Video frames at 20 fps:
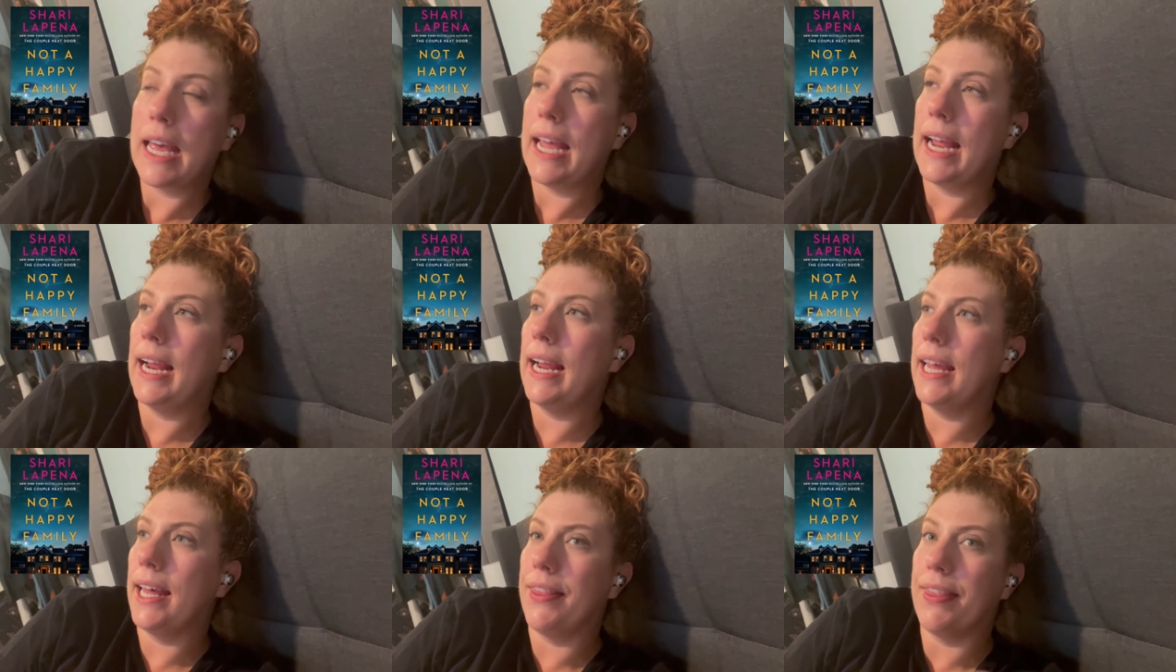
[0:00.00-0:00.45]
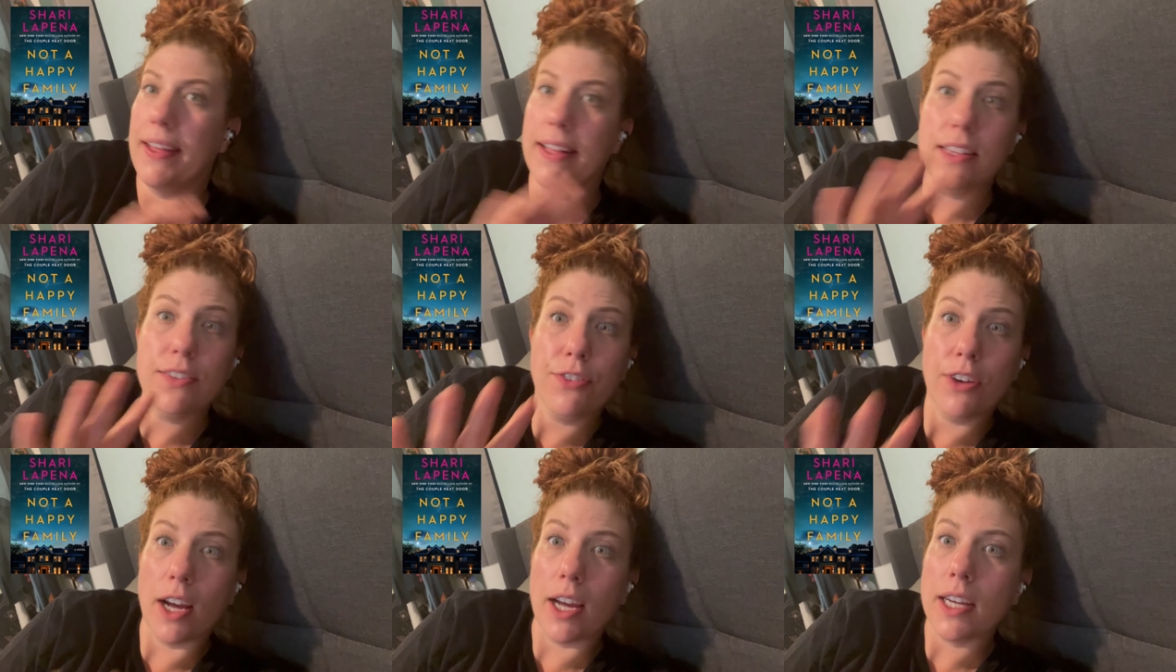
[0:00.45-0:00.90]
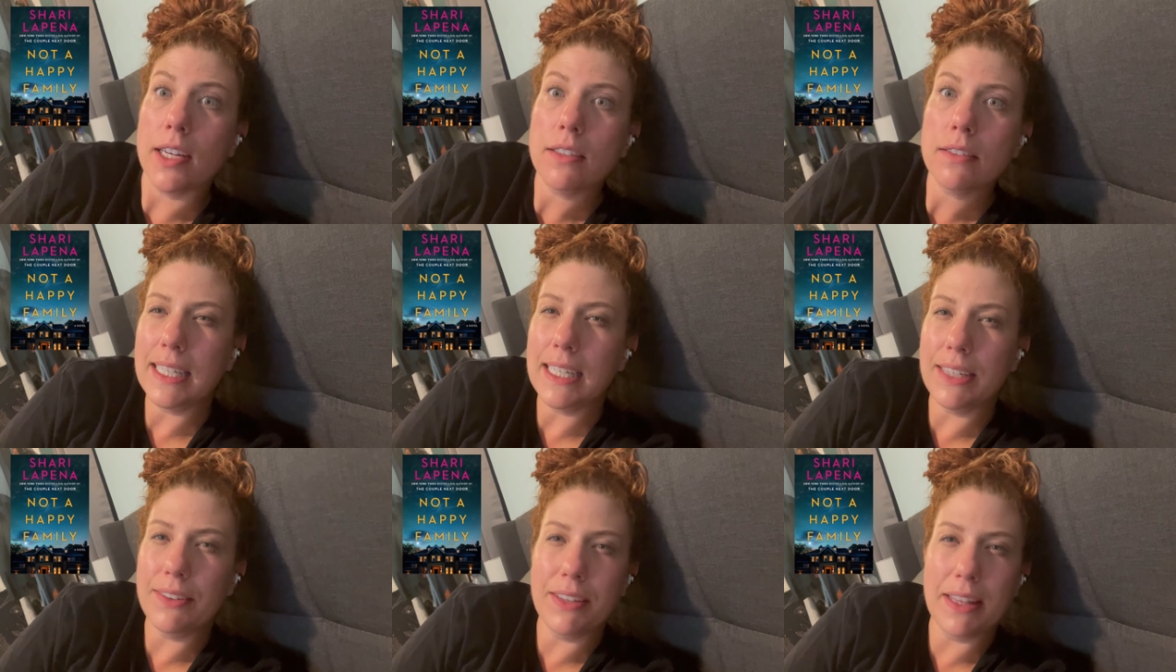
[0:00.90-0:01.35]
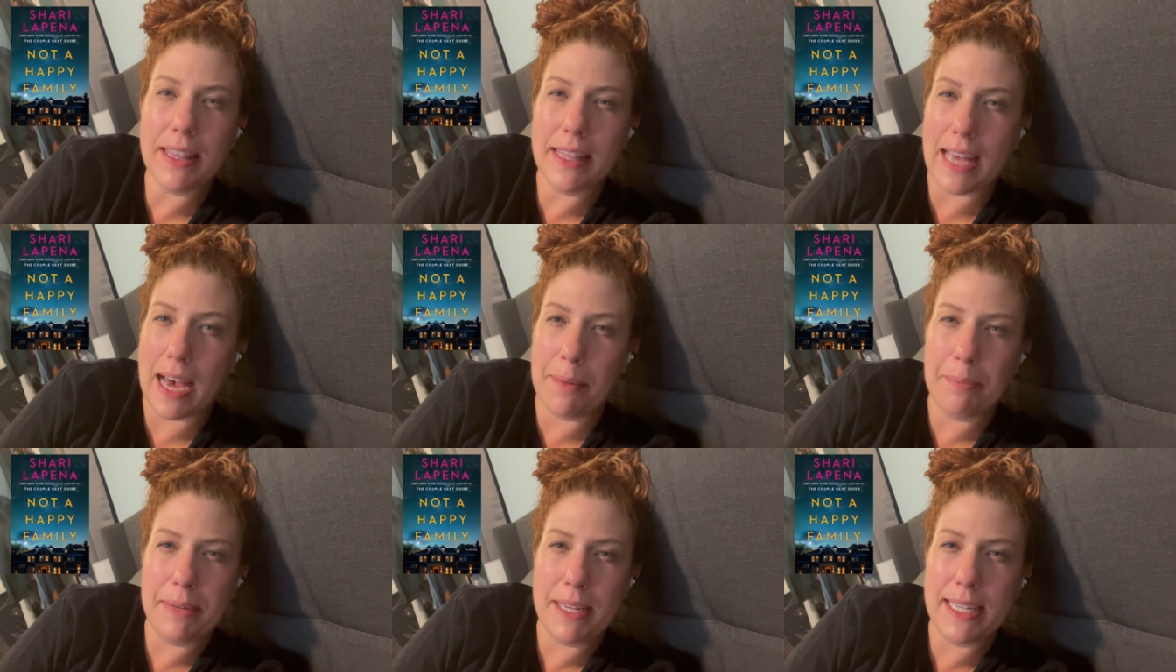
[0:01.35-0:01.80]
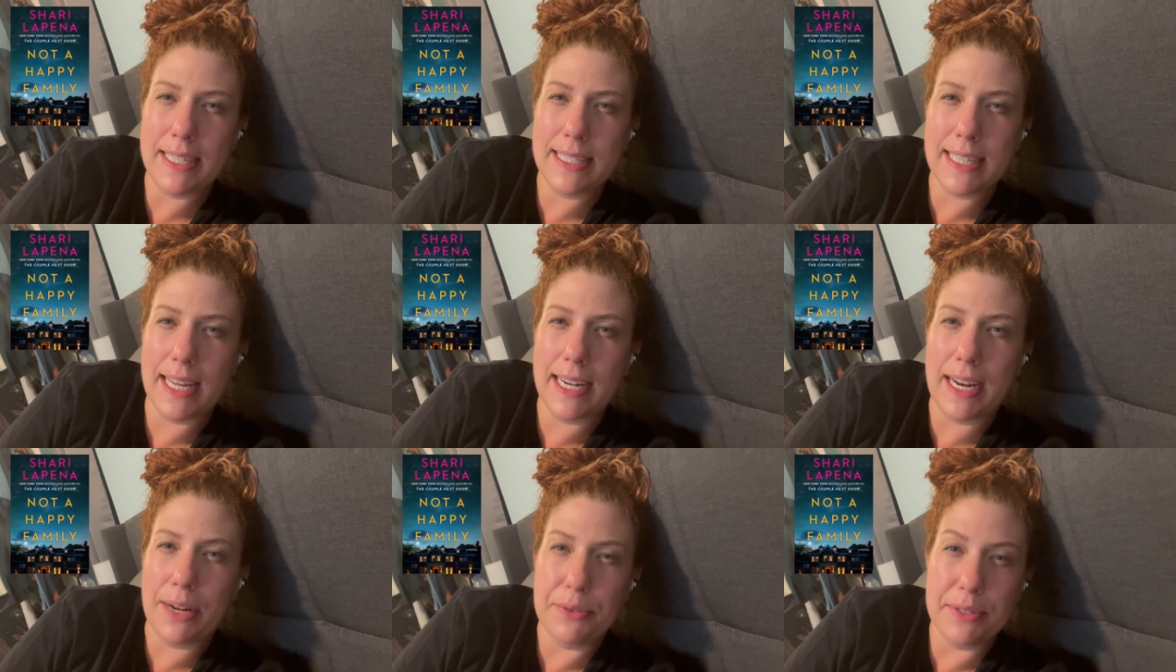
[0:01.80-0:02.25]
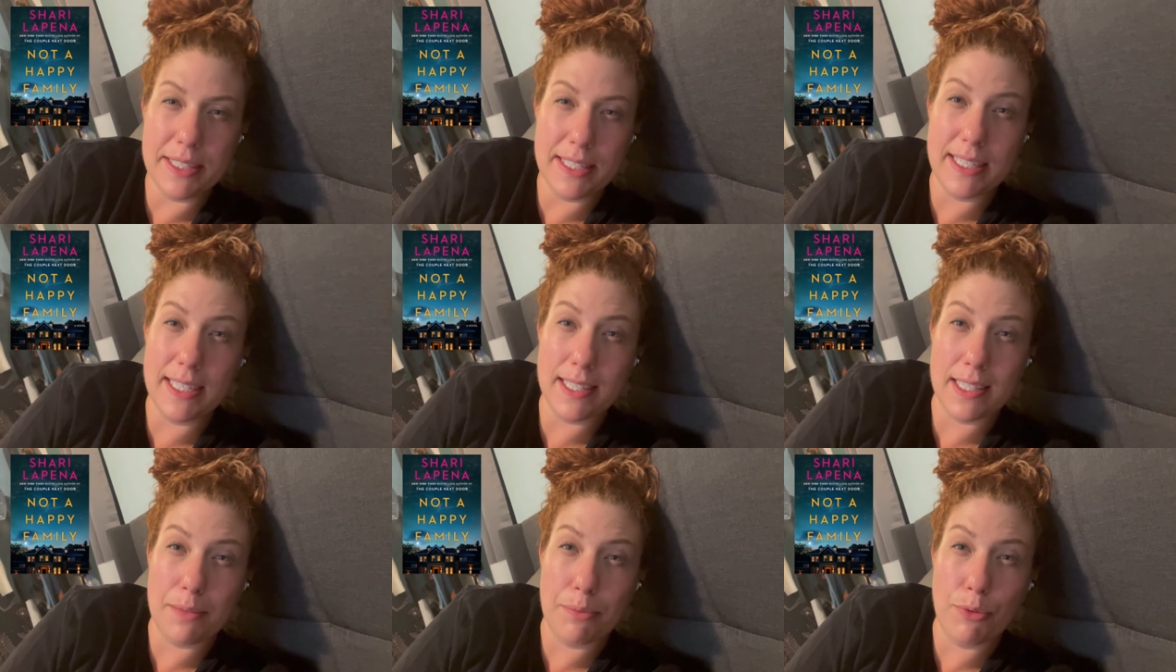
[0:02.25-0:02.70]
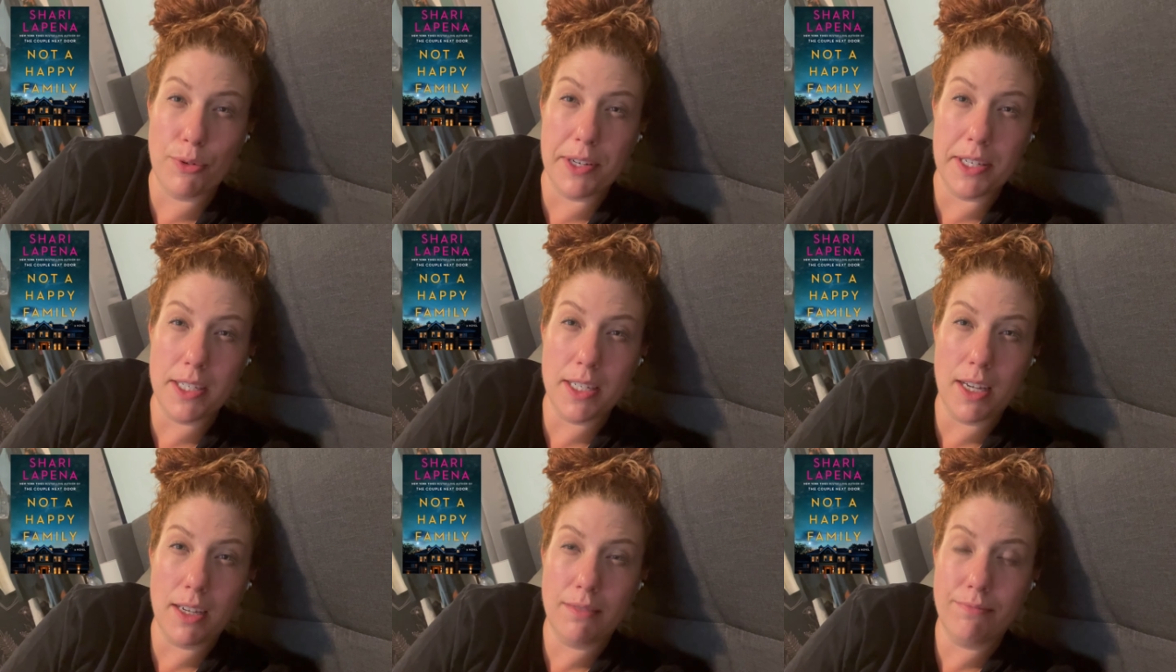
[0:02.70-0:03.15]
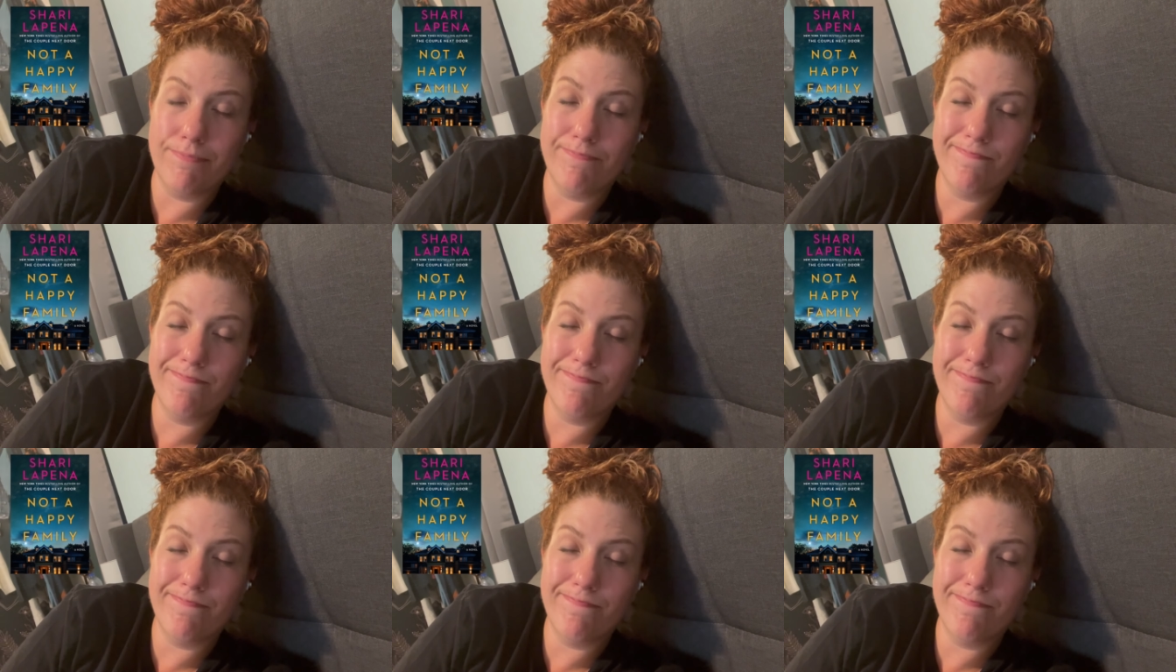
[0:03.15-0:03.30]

And that's fine. Even that being said, I was disappointed.